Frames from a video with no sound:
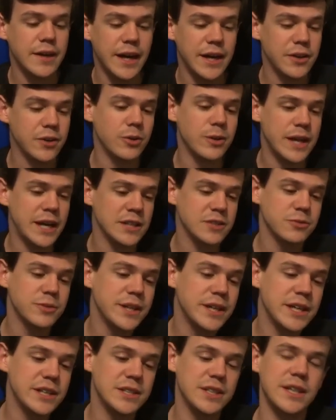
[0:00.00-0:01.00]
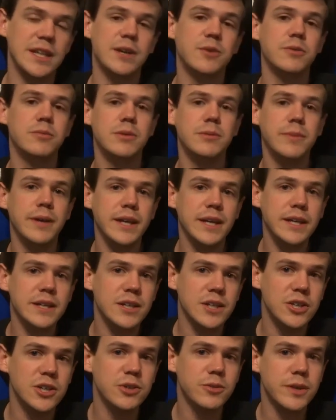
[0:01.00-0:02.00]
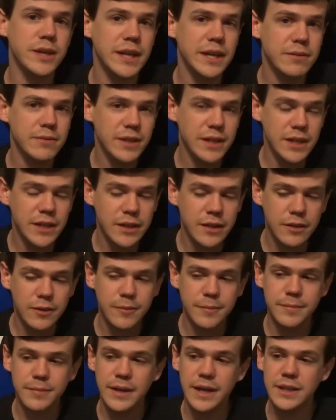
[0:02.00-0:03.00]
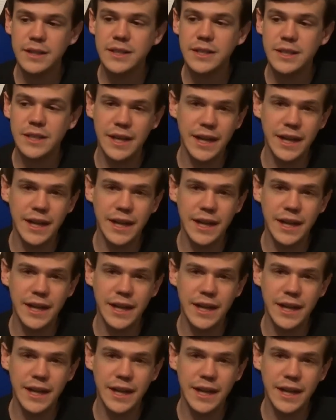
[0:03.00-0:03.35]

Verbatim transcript: I know last week I said I would be making a Q&A video at the